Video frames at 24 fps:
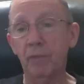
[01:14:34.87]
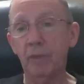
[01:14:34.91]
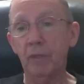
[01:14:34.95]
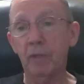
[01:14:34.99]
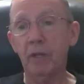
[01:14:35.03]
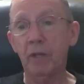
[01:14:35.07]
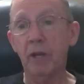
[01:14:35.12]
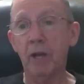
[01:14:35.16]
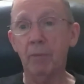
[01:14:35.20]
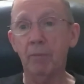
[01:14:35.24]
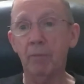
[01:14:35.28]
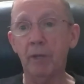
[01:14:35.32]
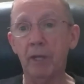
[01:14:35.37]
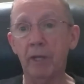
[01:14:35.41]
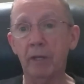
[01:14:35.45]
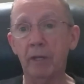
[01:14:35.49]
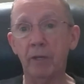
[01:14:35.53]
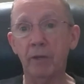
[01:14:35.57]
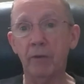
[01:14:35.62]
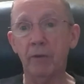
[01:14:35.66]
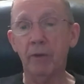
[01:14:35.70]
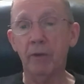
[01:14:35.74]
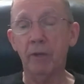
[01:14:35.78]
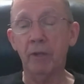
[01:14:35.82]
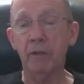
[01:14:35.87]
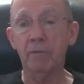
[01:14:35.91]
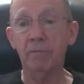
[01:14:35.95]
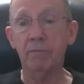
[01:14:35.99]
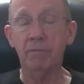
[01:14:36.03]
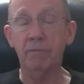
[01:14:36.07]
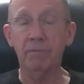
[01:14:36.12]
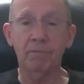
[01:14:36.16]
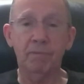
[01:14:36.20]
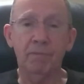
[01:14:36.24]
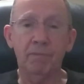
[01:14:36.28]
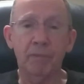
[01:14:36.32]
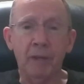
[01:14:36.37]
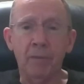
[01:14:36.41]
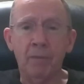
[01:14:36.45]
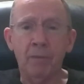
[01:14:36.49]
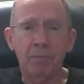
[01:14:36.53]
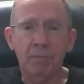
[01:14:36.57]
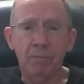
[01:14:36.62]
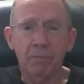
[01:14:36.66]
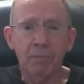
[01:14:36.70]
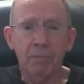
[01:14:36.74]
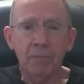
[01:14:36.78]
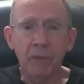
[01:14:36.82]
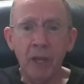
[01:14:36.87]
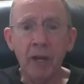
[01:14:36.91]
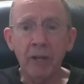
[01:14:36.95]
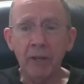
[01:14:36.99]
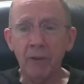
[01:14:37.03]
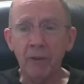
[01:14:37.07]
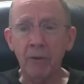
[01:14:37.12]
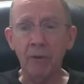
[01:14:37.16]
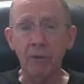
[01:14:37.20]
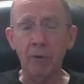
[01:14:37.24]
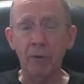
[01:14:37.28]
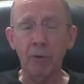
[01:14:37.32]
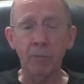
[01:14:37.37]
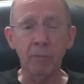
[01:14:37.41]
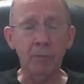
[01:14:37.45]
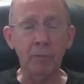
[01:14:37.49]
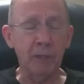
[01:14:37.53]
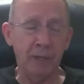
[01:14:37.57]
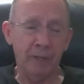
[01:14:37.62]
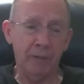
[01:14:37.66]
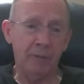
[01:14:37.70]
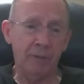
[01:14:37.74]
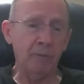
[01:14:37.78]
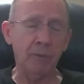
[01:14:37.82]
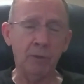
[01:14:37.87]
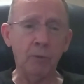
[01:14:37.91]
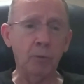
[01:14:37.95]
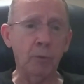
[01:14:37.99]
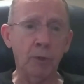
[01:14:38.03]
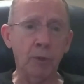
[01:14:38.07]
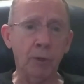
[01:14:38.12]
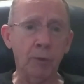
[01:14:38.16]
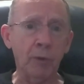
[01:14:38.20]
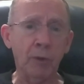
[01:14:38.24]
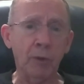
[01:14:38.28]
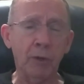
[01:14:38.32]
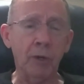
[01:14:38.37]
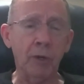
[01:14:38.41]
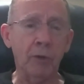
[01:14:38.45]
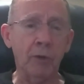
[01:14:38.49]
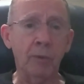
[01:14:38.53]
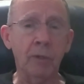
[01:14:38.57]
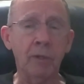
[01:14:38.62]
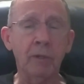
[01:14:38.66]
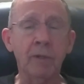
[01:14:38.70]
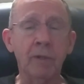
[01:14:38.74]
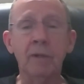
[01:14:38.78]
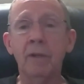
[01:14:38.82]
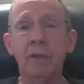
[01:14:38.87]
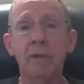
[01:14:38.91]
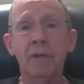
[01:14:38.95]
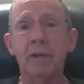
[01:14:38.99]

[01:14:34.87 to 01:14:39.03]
combat area. I'm not armed. I don't know where we're going.